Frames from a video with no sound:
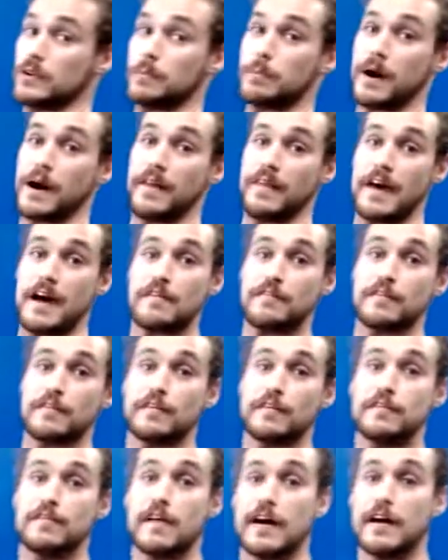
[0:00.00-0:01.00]
upon that for the
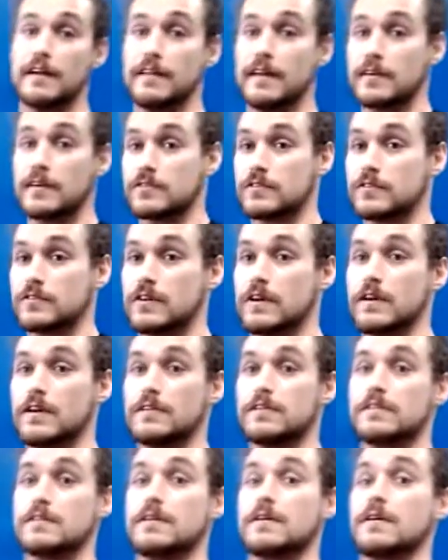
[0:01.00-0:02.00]
final
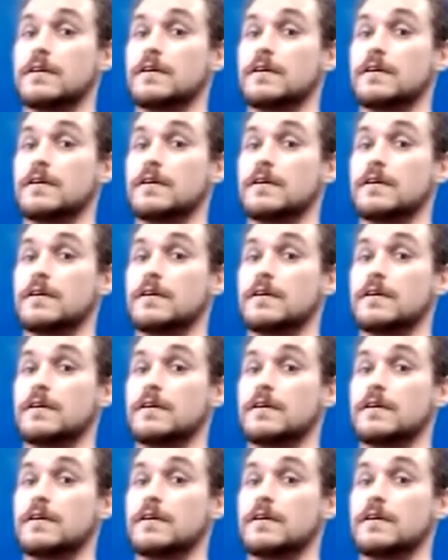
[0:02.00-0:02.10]
exercise.